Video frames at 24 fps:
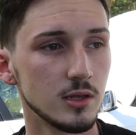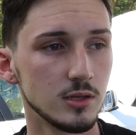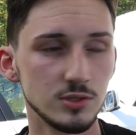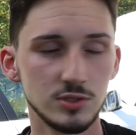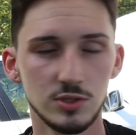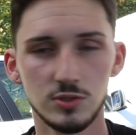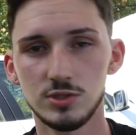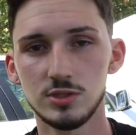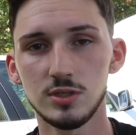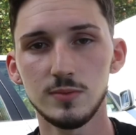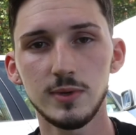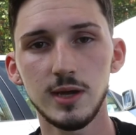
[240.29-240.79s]

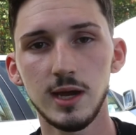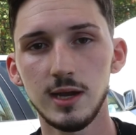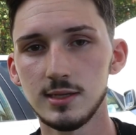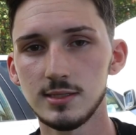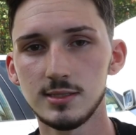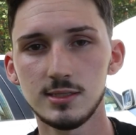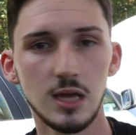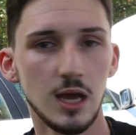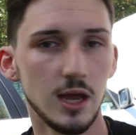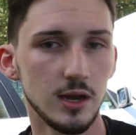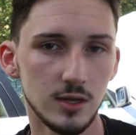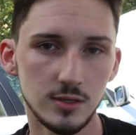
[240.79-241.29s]
do some kind of
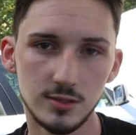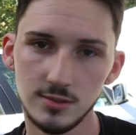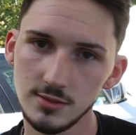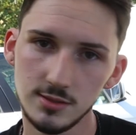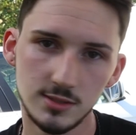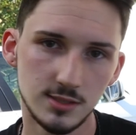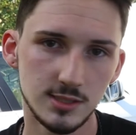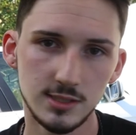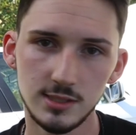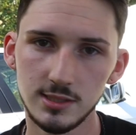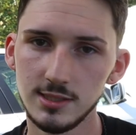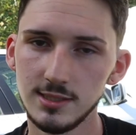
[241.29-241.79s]
side
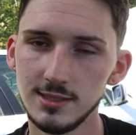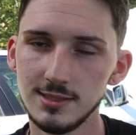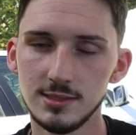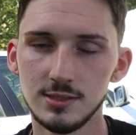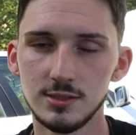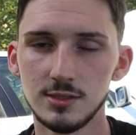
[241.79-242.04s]
hustle series,